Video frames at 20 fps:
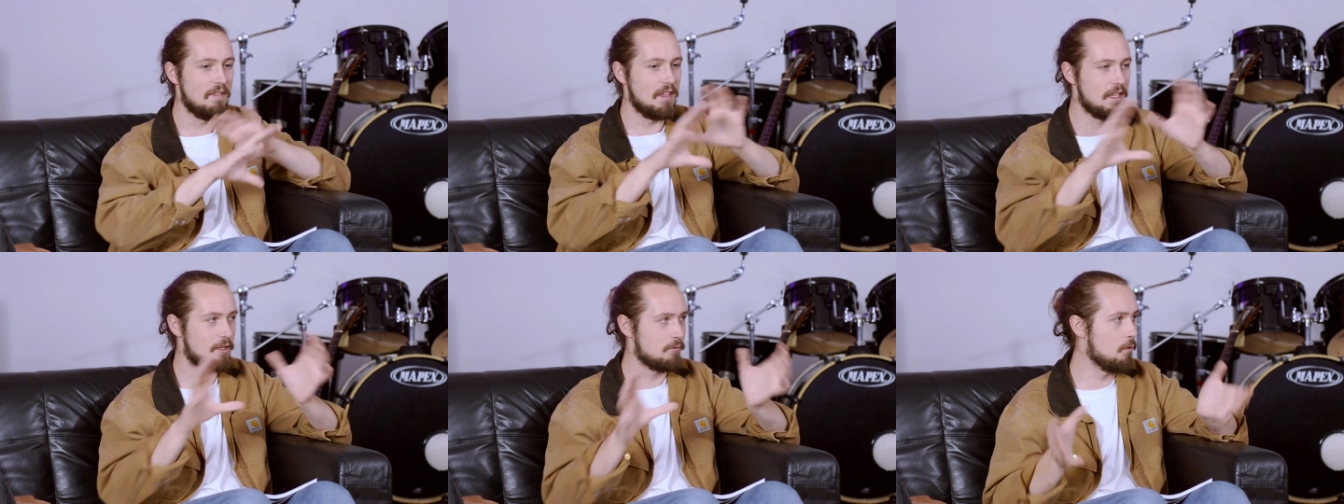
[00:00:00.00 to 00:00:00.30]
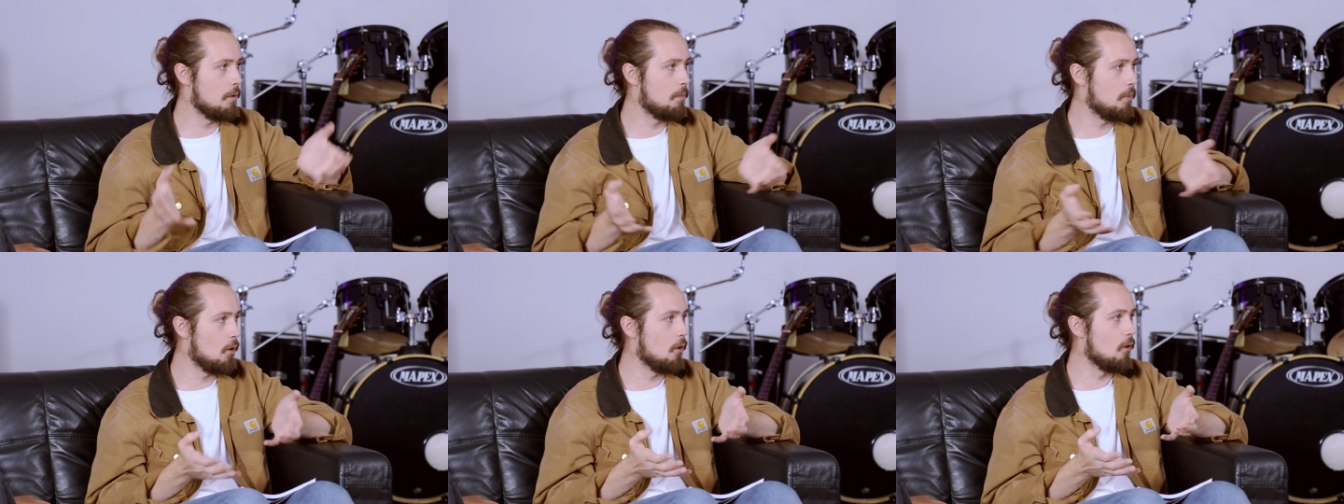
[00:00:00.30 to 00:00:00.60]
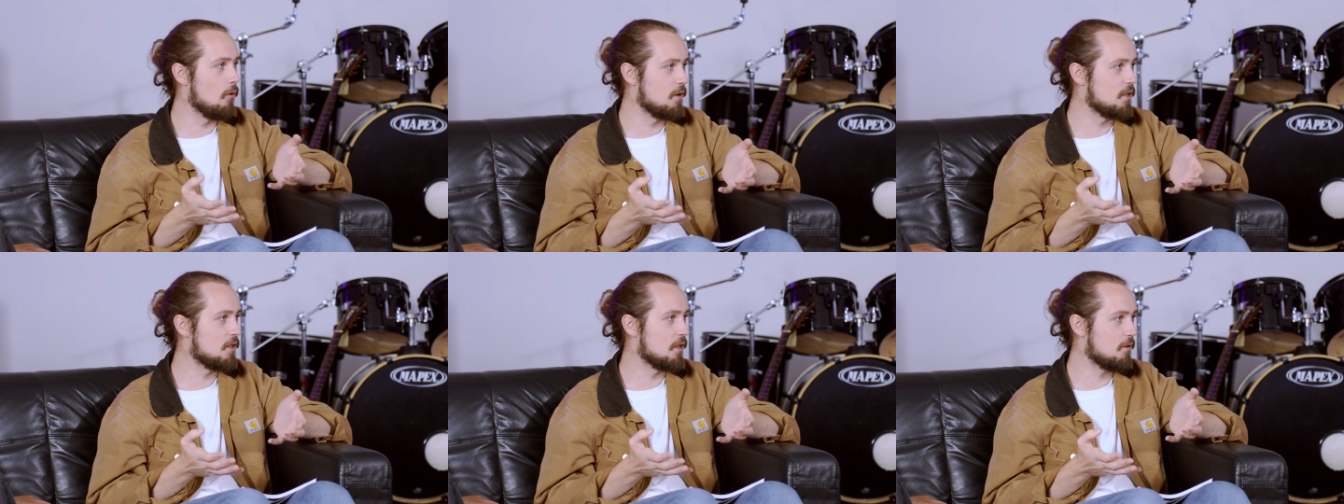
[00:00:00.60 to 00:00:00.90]
this
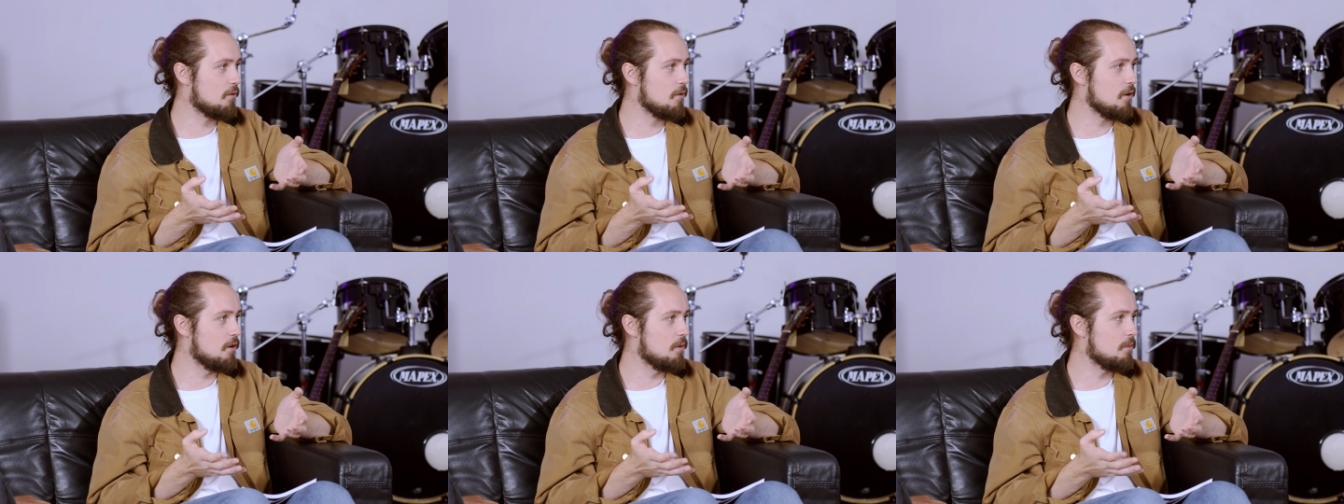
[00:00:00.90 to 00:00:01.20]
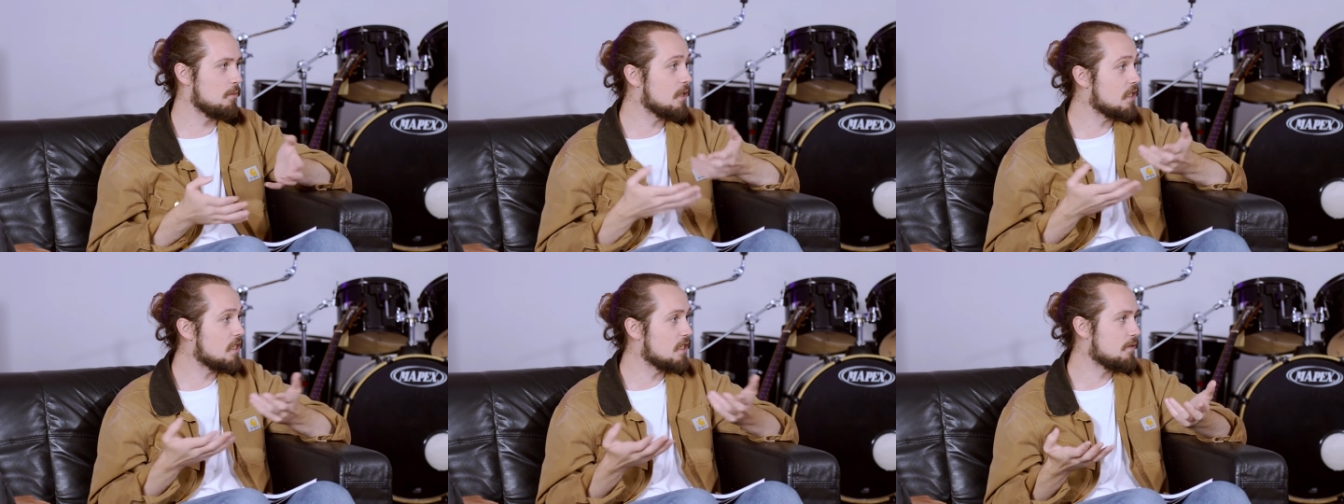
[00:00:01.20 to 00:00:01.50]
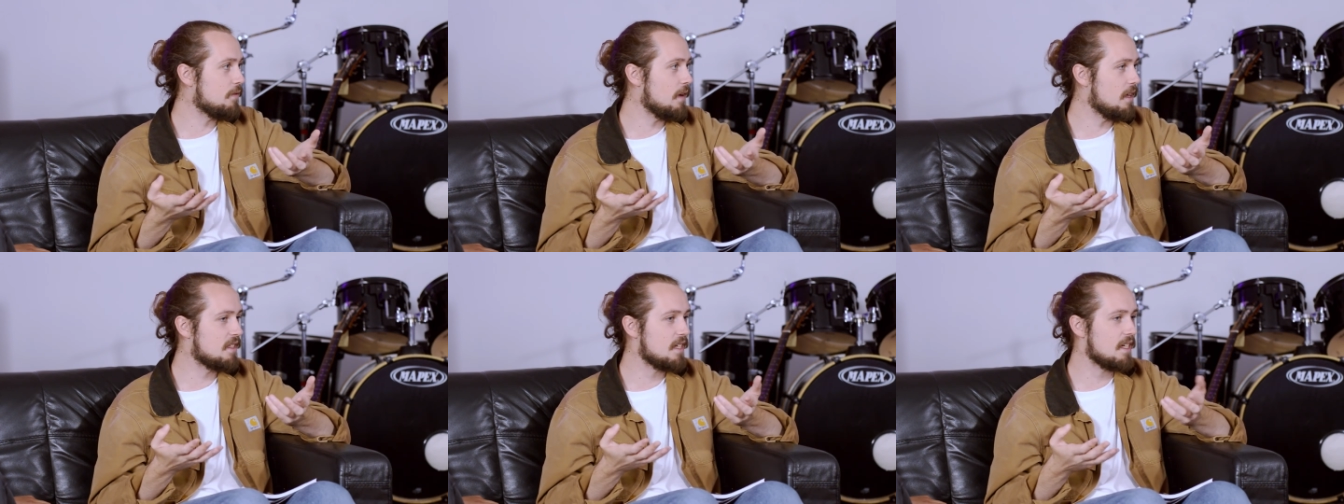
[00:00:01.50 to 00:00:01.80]
rapport as a group, which is
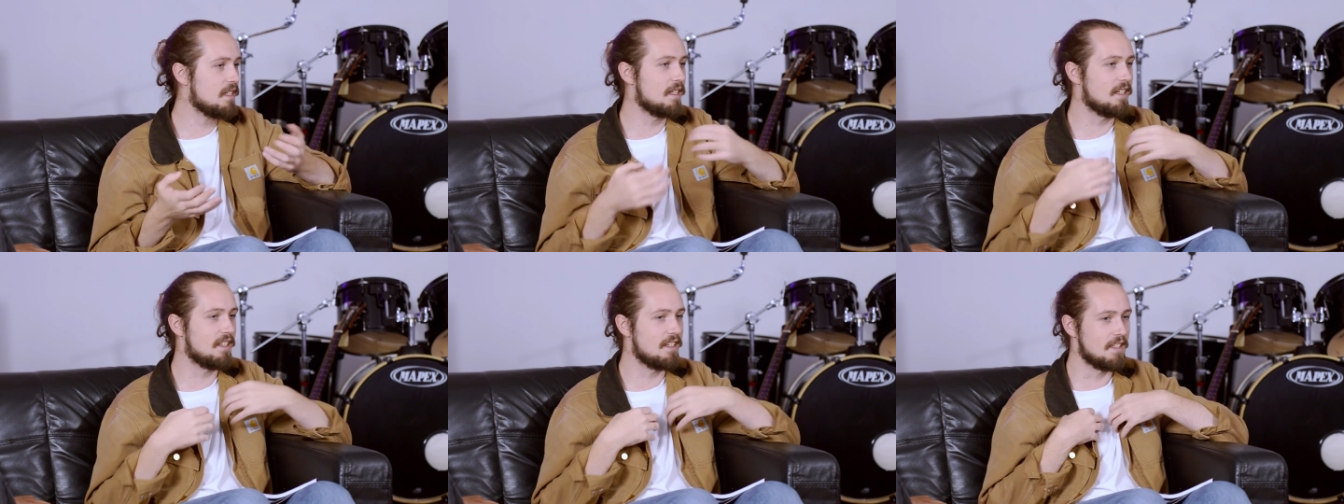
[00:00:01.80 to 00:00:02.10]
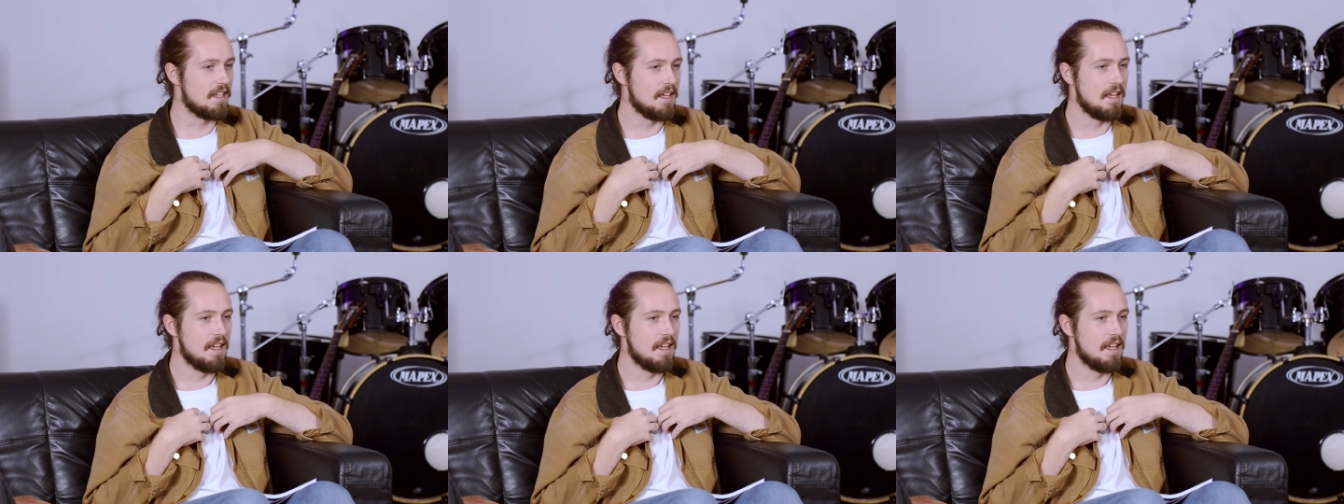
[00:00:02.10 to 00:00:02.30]
fantastic, because